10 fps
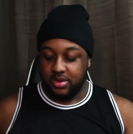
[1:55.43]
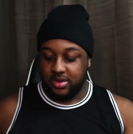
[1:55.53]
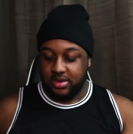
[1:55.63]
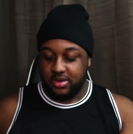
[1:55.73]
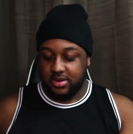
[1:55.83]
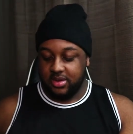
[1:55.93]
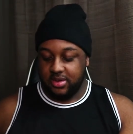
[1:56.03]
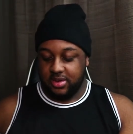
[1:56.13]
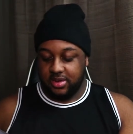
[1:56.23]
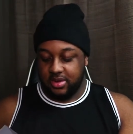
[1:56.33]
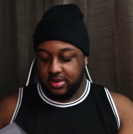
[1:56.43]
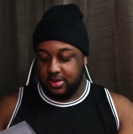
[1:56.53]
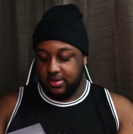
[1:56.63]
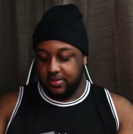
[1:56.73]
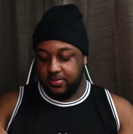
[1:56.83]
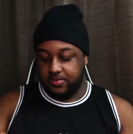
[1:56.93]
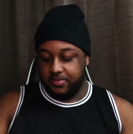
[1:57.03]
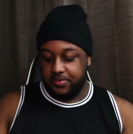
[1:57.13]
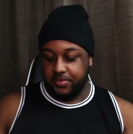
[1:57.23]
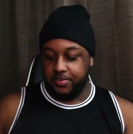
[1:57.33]

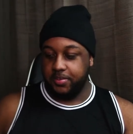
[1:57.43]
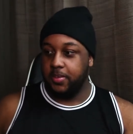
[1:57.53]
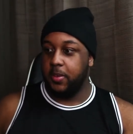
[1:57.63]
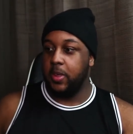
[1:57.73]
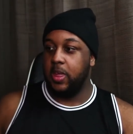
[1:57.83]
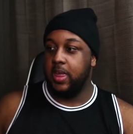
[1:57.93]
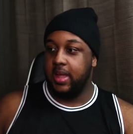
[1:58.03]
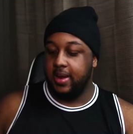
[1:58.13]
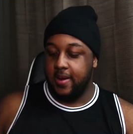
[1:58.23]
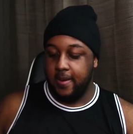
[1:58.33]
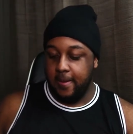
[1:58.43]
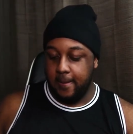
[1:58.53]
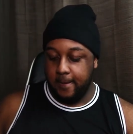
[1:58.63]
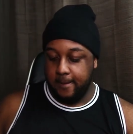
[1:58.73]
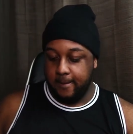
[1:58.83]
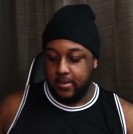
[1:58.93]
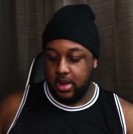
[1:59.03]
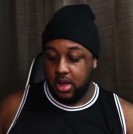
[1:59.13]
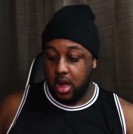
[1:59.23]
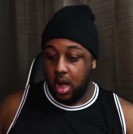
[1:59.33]
[no speech]